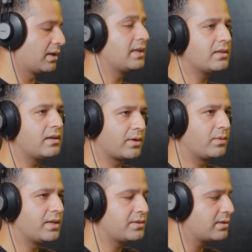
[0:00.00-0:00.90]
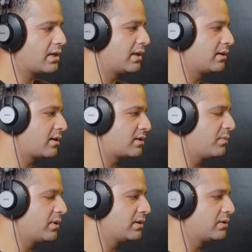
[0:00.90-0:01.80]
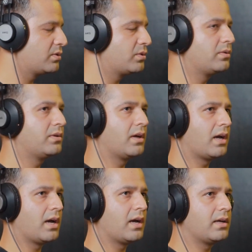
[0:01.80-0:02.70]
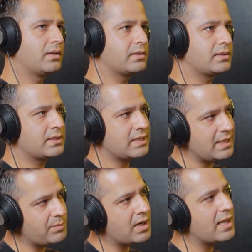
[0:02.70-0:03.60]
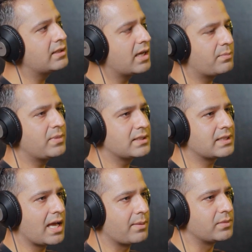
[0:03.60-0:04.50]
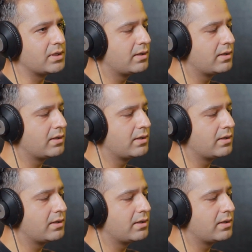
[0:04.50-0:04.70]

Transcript: internal regulations, and customers seem like they have been scammed.